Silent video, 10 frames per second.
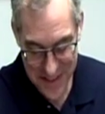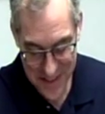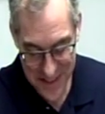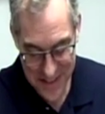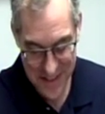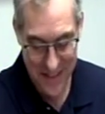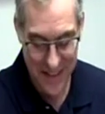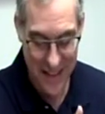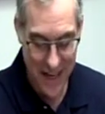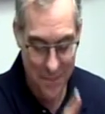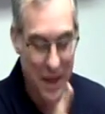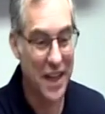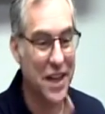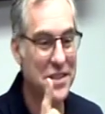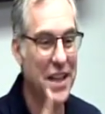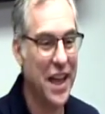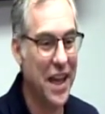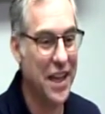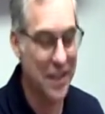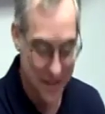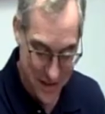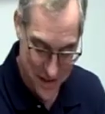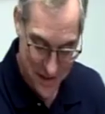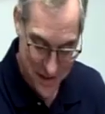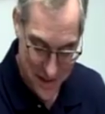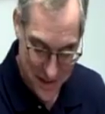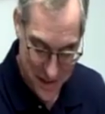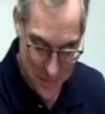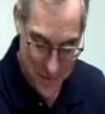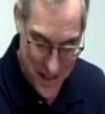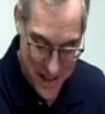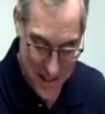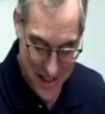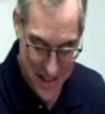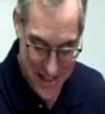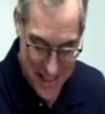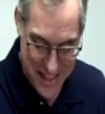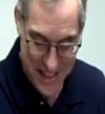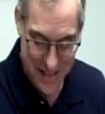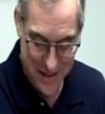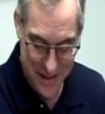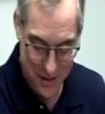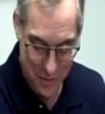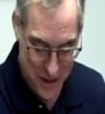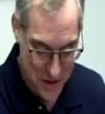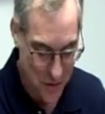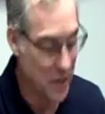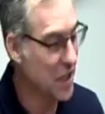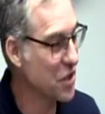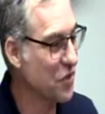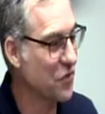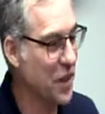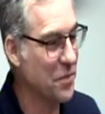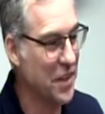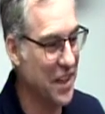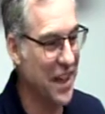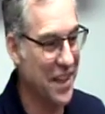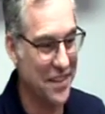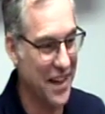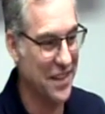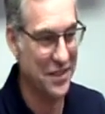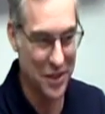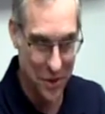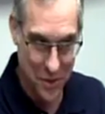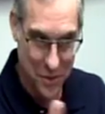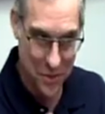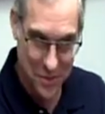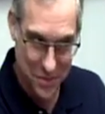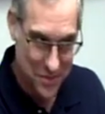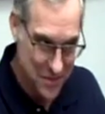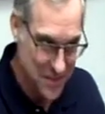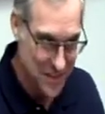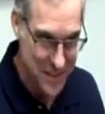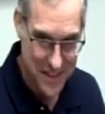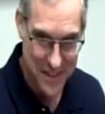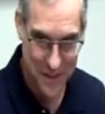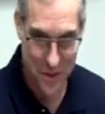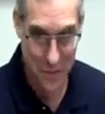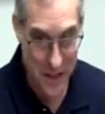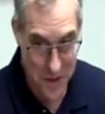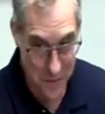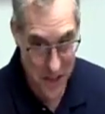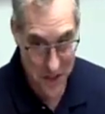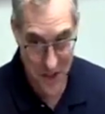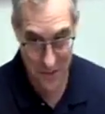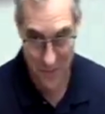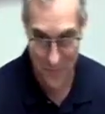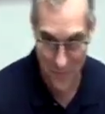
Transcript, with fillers: It says that I may attain, obtain, attain the resurrection from the dead. Not go. There's a resurrection,